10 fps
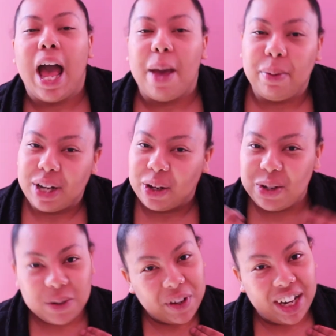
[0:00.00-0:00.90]
I put out
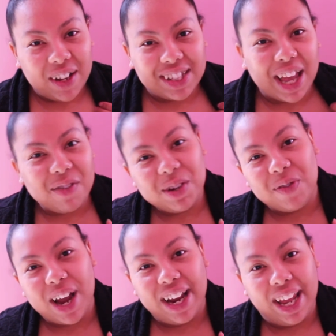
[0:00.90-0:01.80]
new videos every
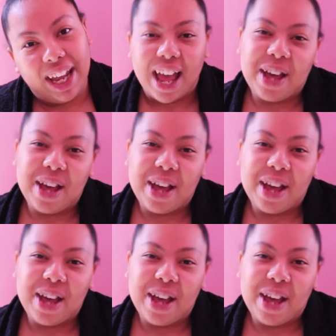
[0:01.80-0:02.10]
Friday.